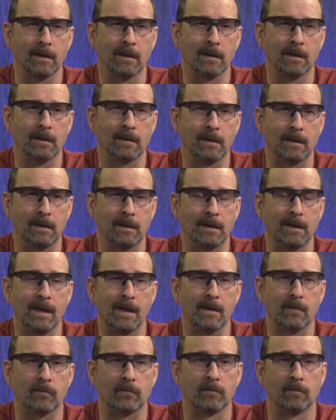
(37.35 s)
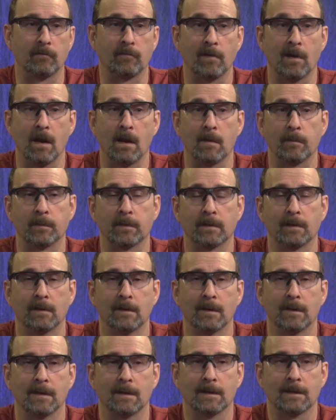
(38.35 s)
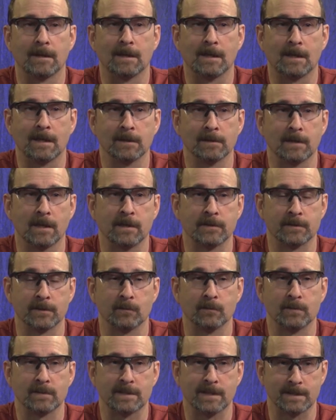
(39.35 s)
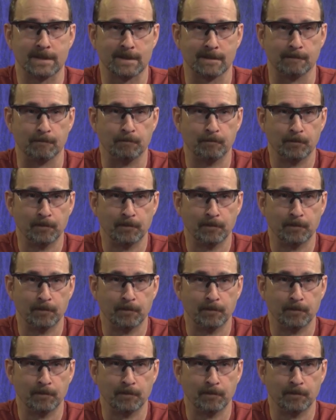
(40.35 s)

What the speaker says: and he has developed a zone system.